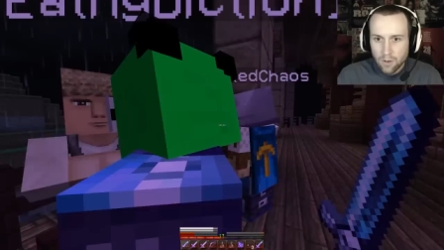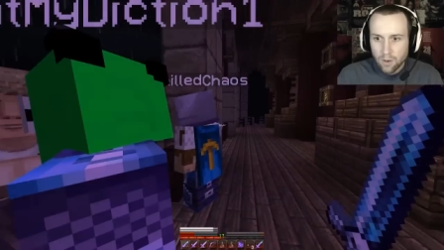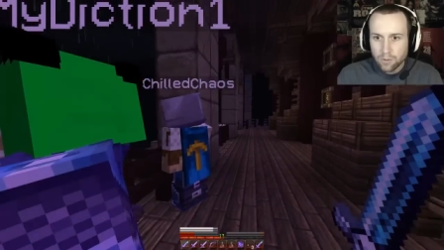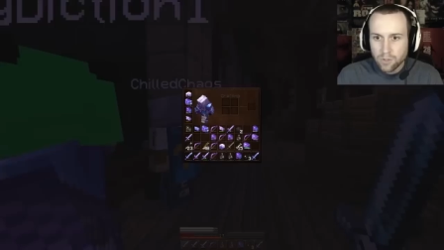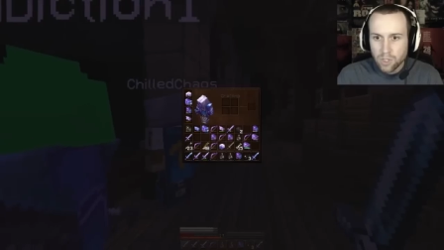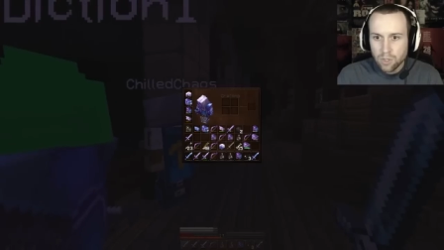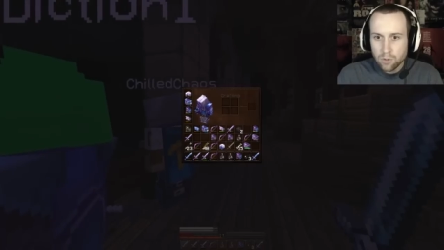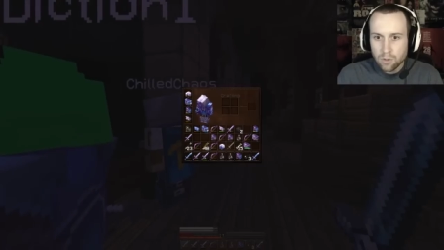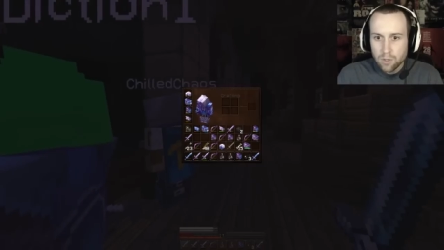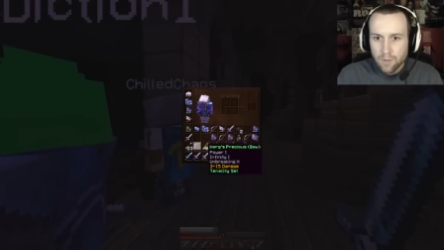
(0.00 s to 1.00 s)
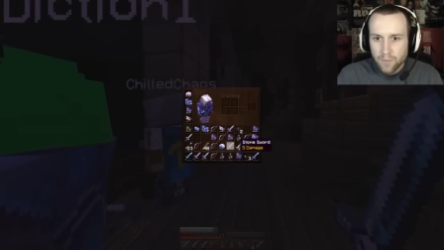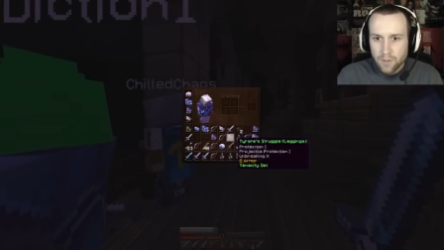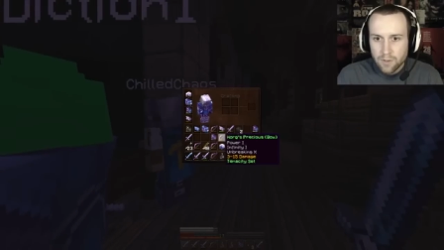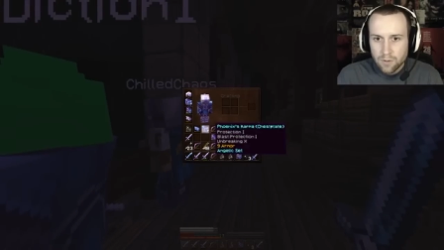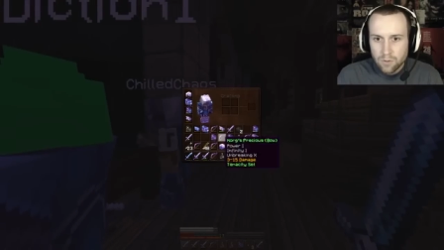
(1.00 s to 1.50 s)
Oh, I dude. Have, I have
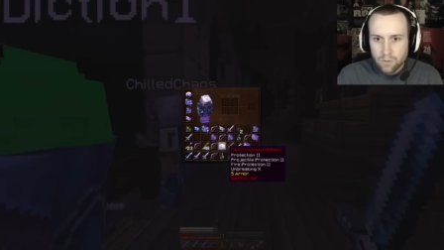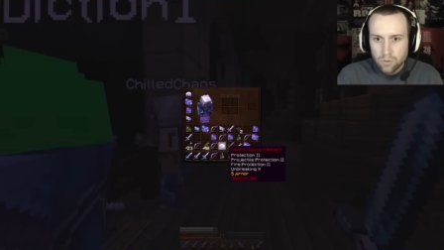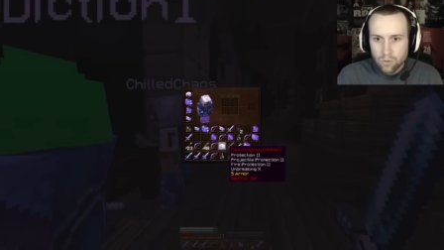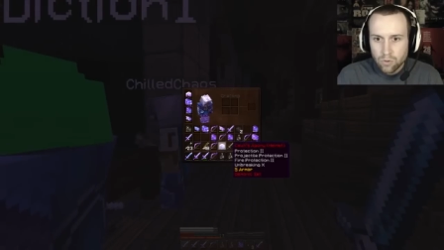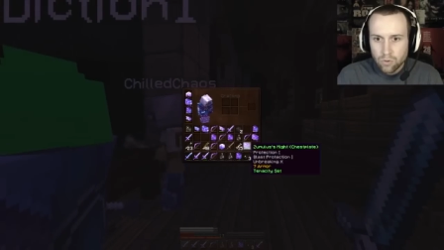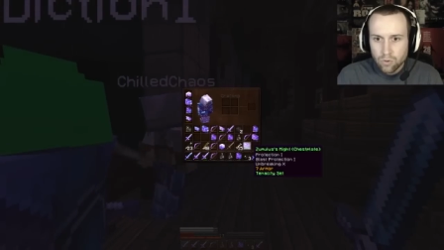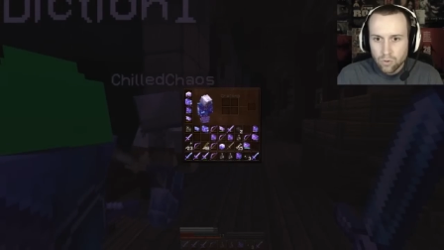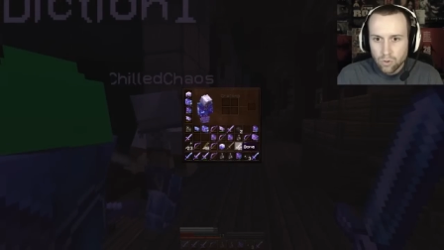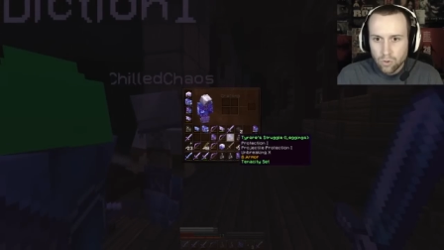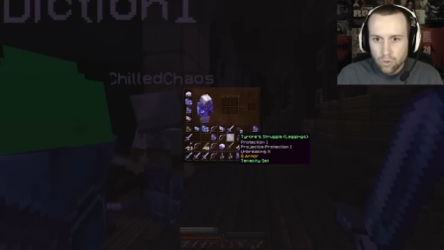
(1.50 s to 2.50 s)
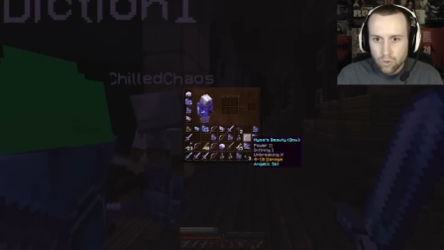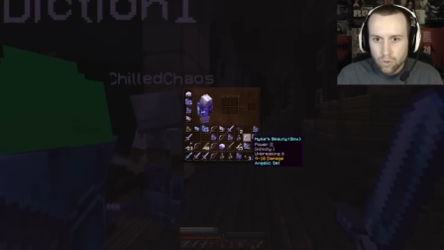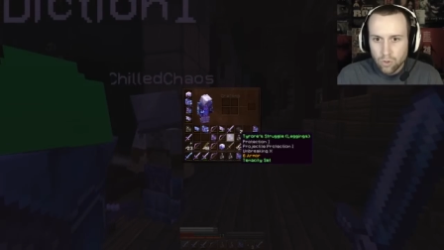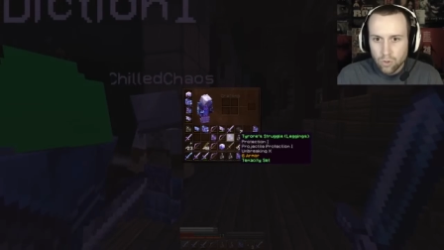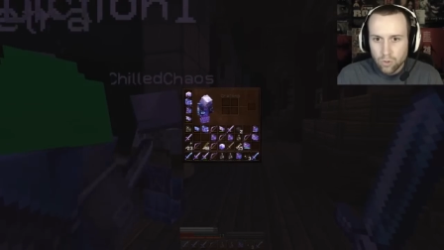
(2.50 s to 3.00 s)
three, so you should give me your dude, gold.
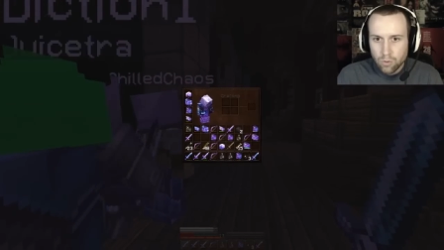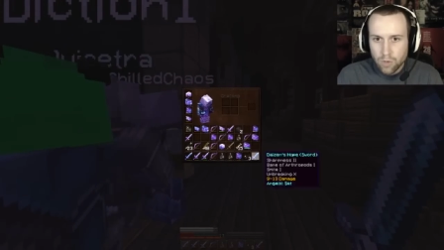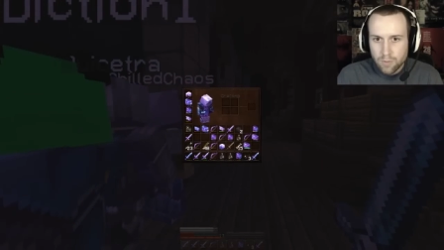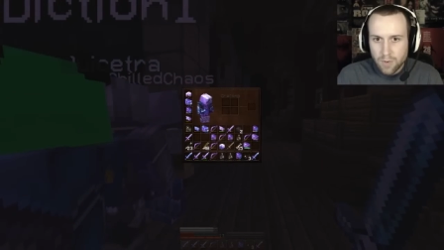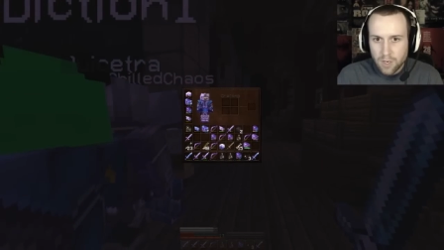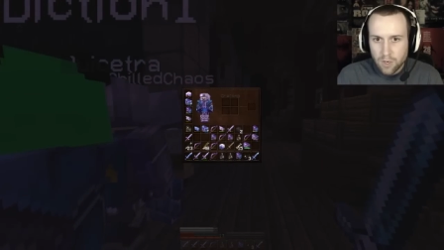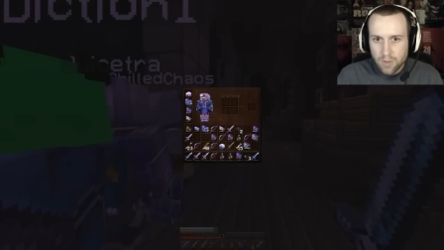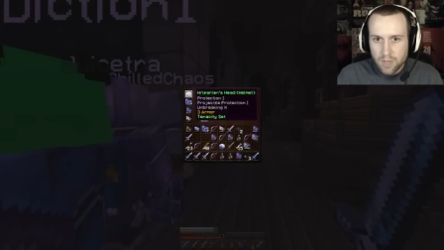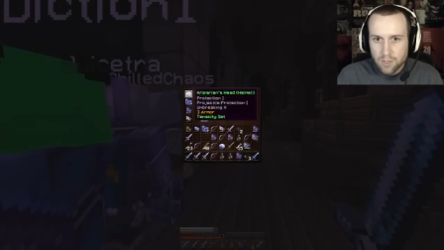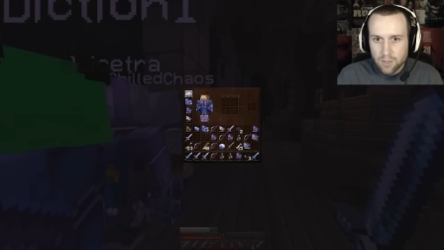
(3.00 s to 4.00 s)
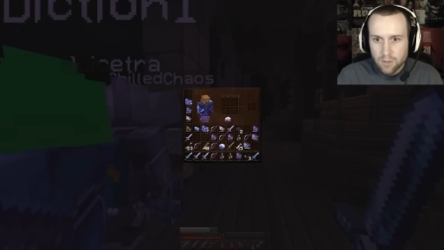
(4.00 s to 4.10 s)
Dude, where's my helmet?